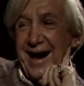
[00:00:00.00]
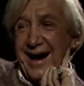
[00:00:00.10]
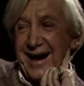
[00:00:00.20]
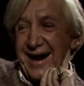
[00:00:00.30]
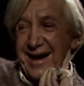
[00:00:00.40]
a
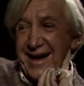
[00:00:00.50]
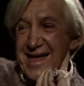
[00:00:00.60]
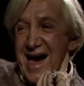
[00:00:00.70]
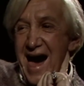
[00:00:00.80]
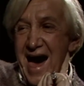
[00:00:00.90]
good
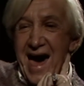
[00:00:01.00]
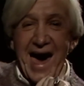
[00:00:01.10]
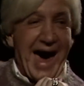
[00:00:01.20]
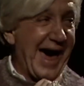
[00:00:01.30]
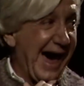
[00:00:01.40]
one.
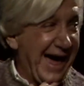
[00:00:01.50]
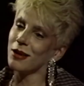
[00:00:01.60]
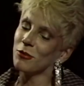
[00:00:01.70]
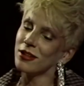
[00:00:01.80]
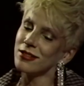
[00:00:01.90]
We're going to
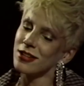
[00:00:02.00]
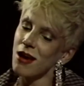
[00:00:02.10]
keep this